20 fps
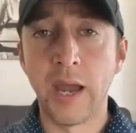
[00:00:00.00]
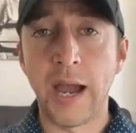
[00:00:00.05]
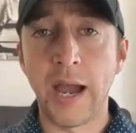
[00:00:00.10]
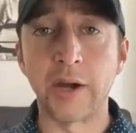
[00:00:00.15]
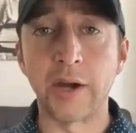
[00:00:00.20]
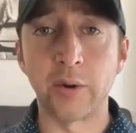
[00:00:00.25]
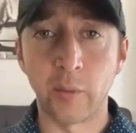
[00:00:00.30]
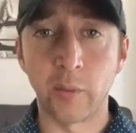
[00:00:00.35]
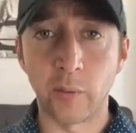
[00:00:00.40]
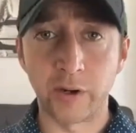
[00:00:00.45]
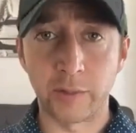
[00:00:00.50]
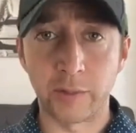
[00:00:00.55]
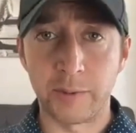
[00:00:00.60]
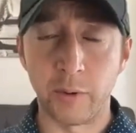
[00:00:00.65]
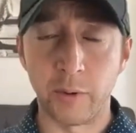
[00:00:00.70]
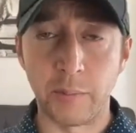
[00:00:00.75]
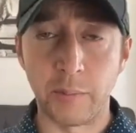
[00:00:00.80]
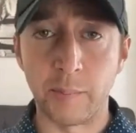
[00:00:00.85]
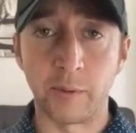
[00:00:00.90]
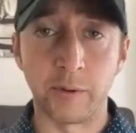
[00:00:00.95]
how do I want to
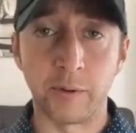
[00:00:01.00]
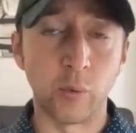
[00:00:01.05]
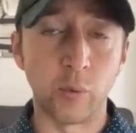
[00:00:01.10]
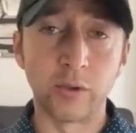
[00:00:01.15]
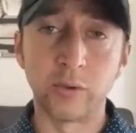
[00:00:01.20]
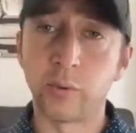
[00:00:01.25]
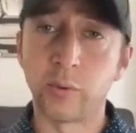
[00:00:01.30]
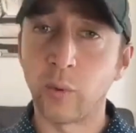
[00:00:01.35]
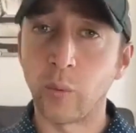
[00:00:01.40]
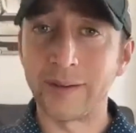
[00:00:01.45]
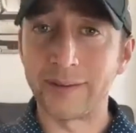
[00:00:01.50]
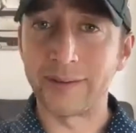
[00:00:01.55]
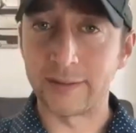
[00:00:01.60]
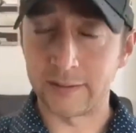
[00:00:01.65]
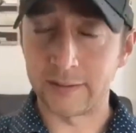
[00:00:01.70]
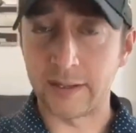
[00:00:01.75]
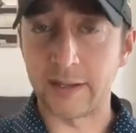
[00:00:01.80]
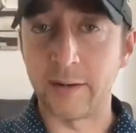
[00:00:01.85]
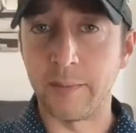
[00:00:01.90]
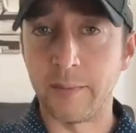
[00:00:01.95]
be remembered? What do I want
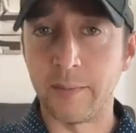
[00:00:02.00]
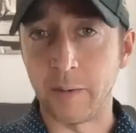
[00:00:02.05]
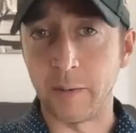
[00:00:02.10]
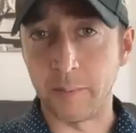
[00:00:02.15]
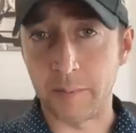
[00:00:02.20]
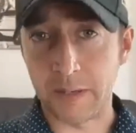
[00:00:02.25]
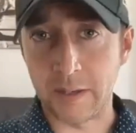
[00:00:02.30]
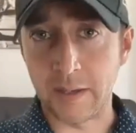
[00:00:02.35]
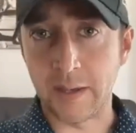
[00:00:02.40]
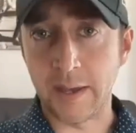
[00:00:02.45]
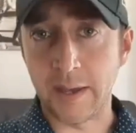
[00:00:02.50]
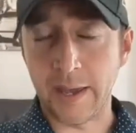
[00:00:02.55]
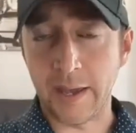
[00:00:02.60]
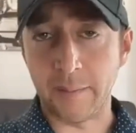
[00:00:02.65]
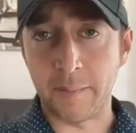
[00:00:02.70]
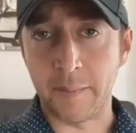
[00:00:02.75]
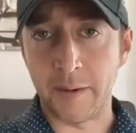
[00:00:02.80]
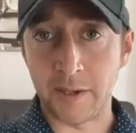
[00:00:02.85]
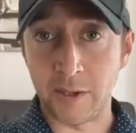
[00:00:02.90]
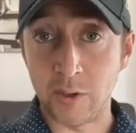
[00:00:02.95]
said about me
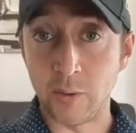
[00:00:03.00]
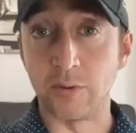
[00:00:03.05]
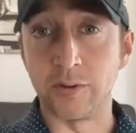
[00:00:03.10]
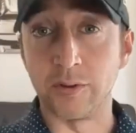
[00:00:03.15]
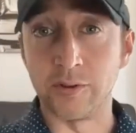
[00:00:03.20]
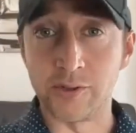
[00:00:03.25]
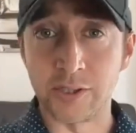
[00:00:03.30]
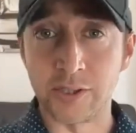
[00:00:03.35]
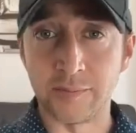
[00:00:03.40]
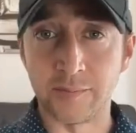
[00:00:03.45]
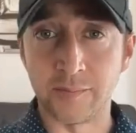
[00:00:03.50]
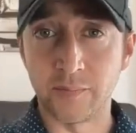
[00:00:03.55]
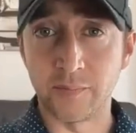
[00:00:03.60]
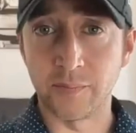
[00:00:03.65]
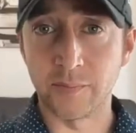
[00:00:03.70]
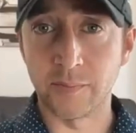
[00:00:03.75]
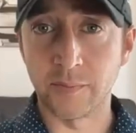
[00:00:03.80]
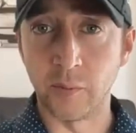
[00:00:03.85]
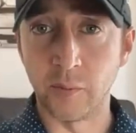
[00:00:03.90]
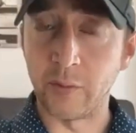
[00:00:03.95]
at my eulogy?
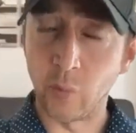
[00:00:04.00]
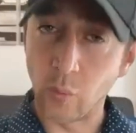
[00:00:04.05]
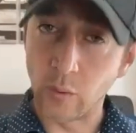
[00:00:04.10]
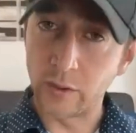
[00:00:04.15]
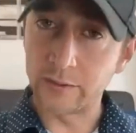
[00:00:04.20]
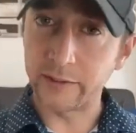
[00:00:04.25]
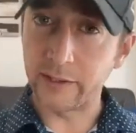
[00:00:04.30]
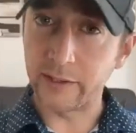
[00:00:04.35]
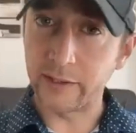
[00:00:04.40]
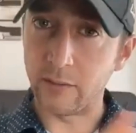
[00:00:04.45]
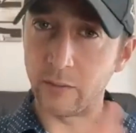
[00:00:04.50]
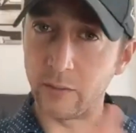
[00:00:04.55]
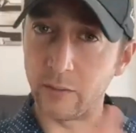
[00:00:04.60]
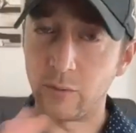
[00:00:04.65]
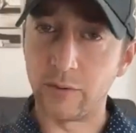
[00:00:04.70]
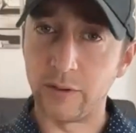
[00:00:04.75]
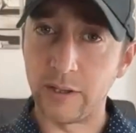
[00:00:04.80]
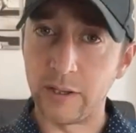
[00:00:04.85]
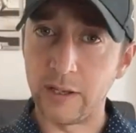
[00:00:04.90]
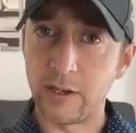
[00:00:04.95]
And once I
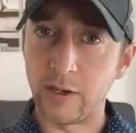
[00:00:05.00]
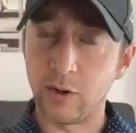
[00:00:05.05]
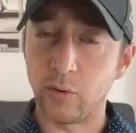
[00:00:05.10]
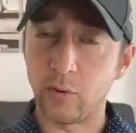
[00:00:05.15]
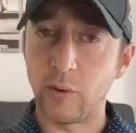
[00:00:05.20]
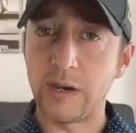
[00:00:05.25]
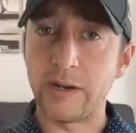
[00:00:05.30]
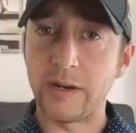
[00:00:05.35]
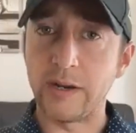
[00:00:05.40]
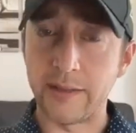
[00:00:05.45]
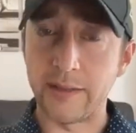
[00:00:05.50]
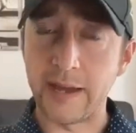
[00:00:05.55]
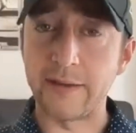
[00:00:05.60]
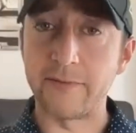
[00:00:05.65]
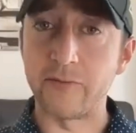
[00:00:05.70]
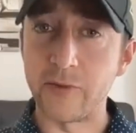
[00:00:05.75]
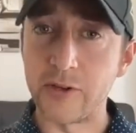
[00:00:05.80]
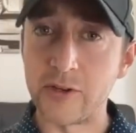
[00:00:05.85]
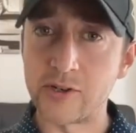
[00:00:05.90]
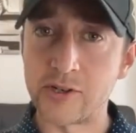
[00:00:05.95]
really created that
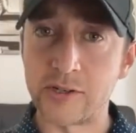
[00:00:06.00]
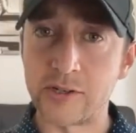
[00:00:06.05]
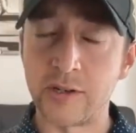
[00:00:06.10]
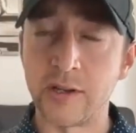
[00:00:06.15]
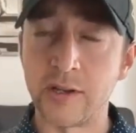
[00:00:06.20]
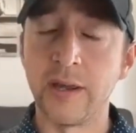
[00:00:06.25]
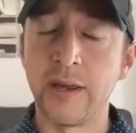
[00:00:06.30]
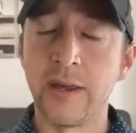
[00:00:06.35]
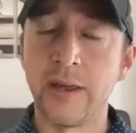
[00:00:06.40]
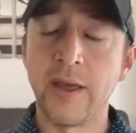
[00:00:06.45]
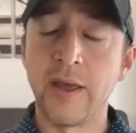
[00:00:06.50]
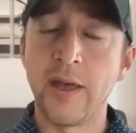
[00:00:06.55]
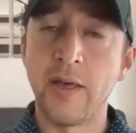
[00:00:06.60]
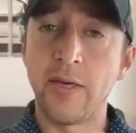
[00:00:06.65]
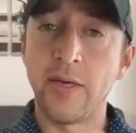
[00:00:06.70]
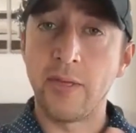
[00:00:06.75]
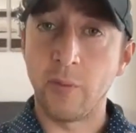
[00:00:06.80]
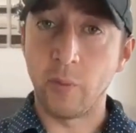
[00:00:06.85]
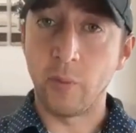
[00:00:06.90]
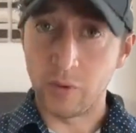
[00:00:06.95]
vision,
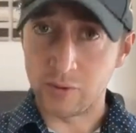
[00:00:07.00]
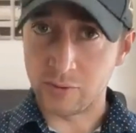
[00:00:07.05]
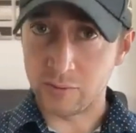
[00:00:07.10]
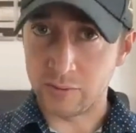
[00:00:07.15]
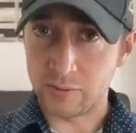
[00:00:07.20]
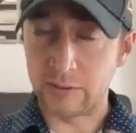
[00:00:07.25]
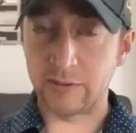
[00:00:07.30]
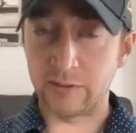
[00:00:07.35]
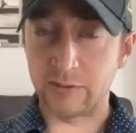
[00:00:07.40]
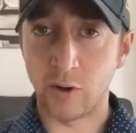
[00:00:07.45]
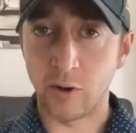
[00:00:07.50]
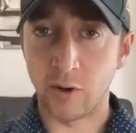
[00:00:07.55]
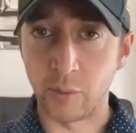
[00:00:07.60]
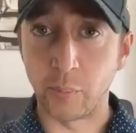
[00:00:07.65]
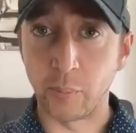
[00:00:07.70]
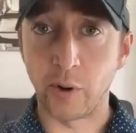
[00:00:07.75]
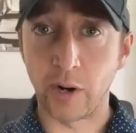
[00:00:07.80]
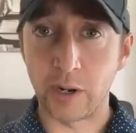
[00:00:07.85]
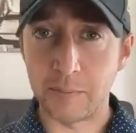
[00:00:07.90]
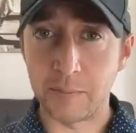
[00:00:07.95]
which is called the
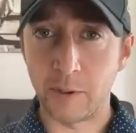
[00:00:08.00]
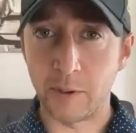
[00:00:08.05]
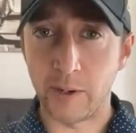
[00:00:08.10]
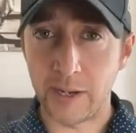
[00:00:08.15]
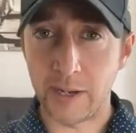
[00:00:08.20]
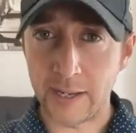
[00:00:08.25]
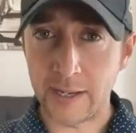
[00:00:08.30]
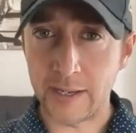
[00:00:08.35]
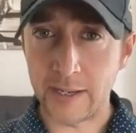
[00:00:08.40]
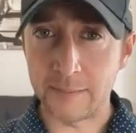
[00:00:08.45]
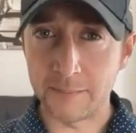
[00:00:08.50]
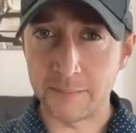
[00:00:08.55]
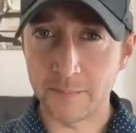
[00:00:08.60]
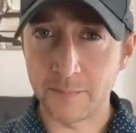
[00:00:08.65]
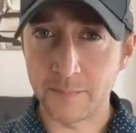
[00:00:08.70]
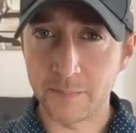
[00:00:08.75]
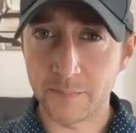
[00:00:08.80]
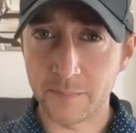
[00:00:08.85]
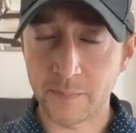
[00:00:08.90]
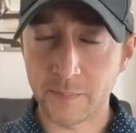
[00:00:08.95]
primary aim,
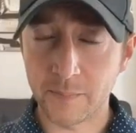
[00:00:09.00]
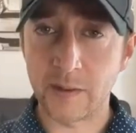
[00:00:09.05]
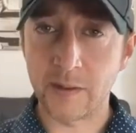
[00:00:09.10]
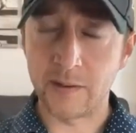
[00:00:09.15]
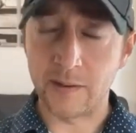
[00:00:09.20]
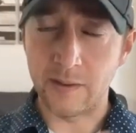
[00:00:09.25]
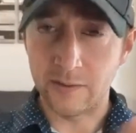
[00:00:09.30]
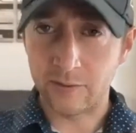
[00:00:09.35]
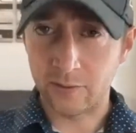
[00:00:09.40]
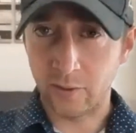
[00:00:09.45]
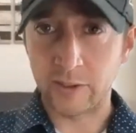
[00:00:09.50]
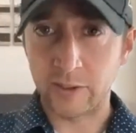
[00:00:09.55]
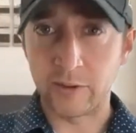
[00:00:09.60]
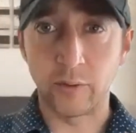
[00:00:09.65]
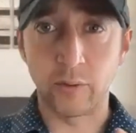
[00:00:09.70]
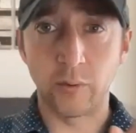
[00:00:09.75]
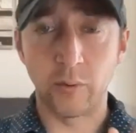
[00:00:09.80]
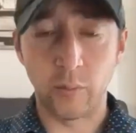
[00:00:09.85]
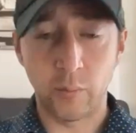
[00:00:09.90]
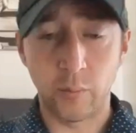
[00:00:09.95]
and starting
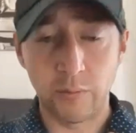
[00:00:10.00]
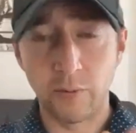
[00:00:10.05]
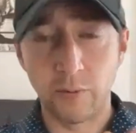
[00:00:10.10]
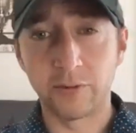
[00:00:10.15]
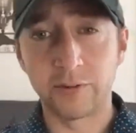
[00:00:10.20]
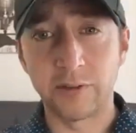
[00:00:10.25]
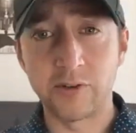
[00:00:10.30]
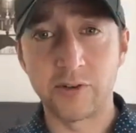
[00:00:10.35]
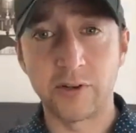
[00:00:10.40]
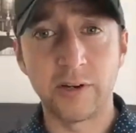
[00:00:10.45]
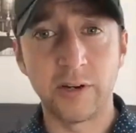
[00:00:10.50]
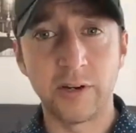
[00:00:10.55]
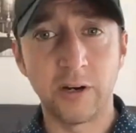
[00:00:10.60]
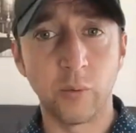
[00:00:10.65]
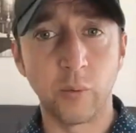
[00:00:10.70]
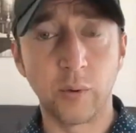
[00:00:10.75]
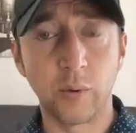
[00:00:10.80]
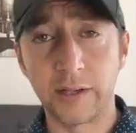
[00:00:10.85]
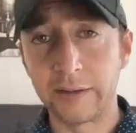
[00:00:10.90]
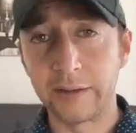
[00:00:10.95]
to reverse engineer
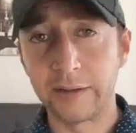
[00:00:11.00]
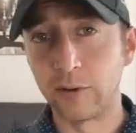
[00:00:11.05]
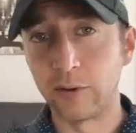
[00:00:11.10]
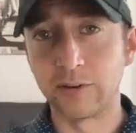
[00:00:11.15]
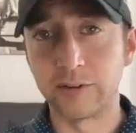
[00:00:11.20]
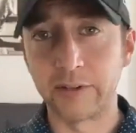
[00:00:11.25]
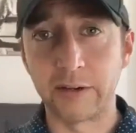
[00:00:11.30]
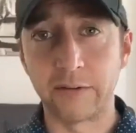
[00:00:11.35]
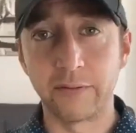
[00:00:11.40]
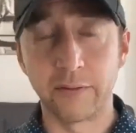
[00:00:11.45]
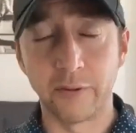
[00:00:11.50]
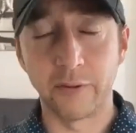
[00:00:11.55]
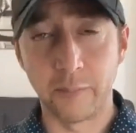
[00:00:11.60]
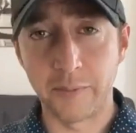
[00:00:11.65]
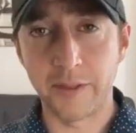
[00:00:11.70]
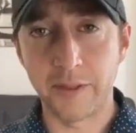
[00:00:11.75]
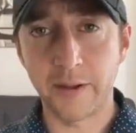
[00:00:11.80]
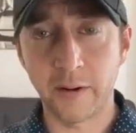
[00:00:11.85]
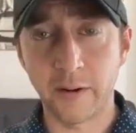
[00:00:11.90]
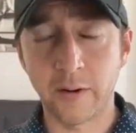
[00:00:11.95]
what life looks like
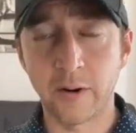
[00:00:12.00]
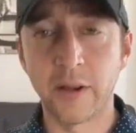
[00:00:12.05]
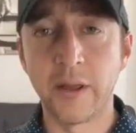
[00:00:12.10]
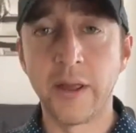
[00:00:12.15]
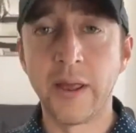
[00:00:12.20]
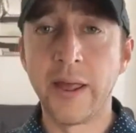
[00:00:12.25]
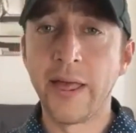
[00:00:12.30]
from there,